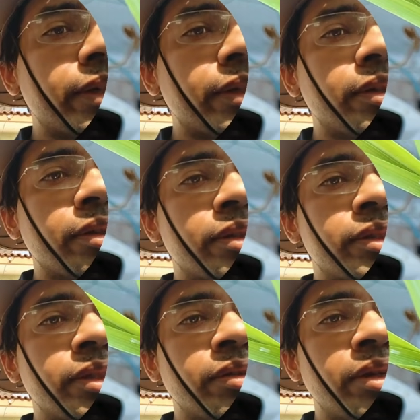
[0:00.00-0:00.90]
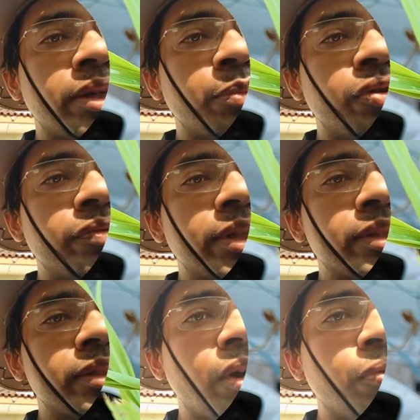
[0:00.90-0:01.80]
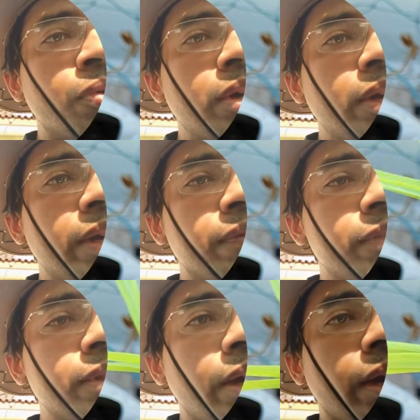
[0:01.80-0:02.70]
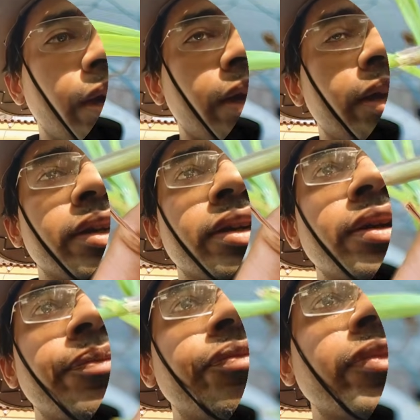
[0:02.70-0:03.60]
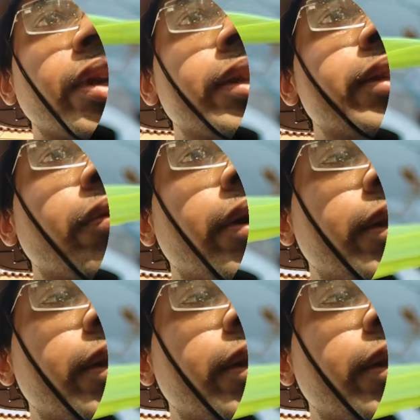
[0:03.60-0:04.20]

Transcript: You can see, remove this old leaves and you can see over here,